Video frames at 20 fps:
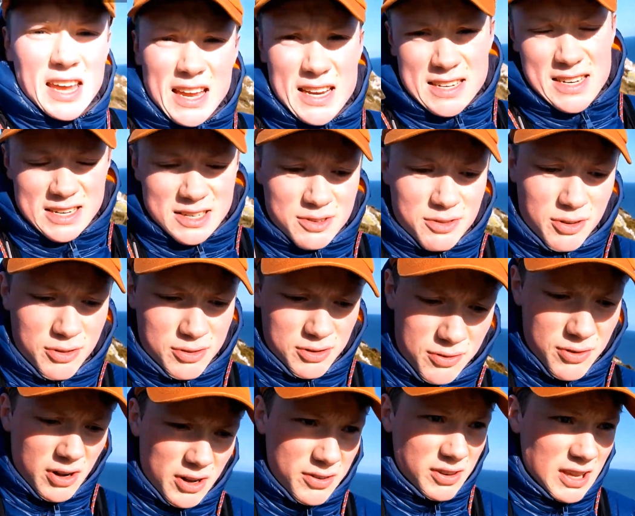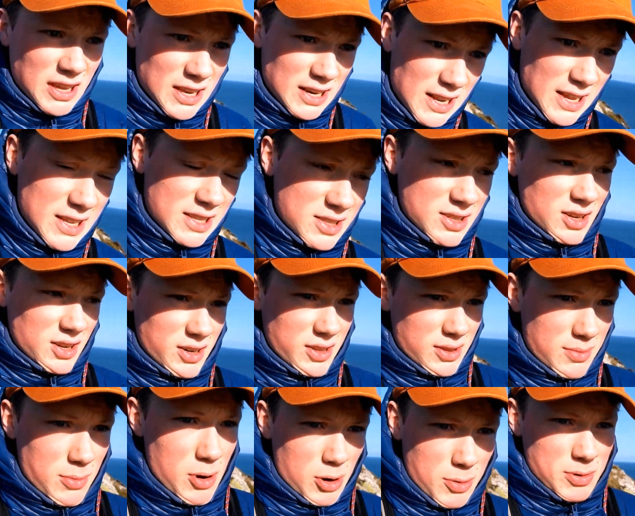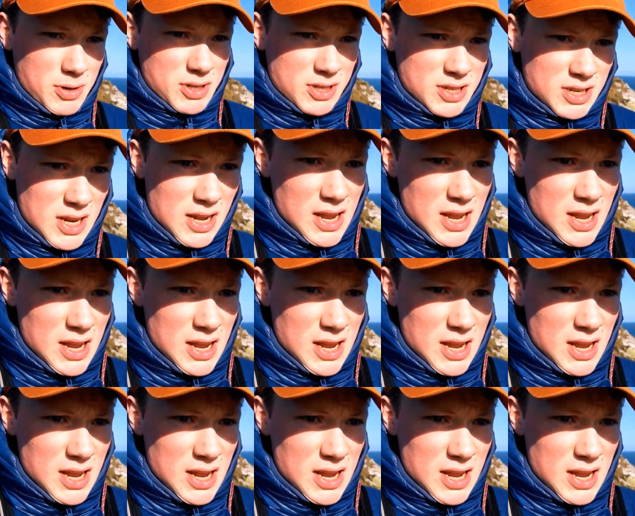the 18-55 kit lens on at the moment.